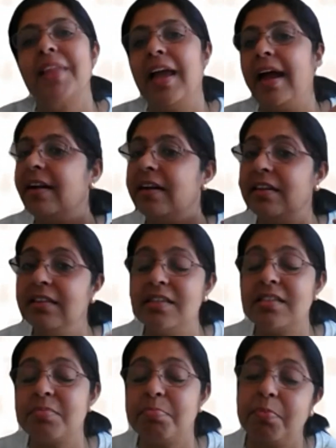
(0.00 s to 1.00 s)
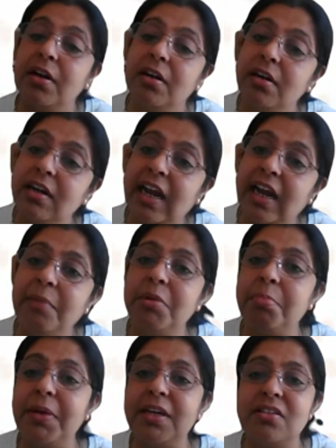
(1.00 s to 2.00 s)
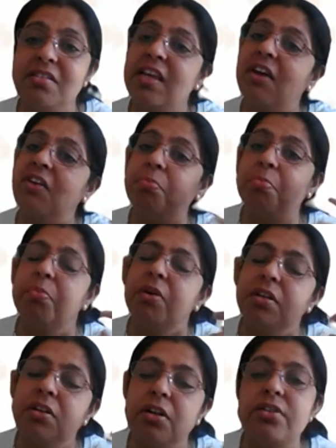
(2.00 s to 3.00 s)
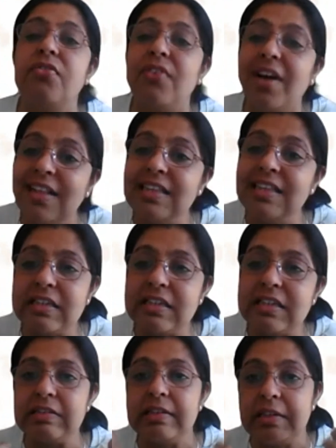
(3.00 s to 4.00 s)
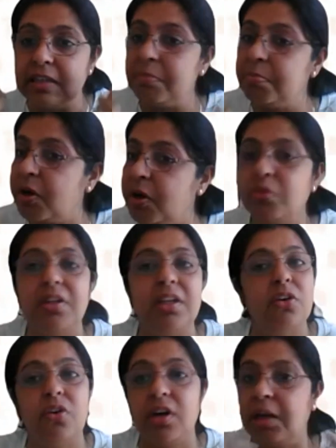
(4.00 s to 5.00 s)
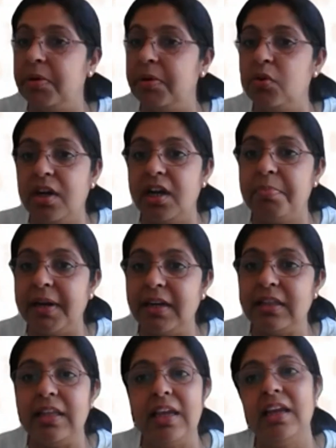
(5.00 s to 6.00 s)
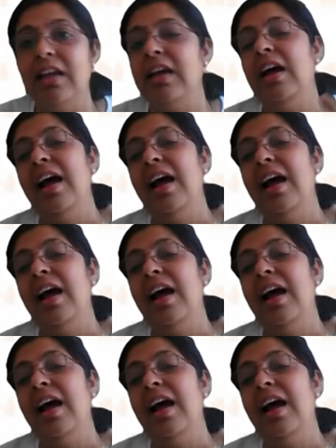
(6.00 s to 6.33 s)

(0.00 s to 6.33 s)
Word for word: and in this uh, time, the patients have uh, lots of ulcers in their mouth. They're not able to gulp anything.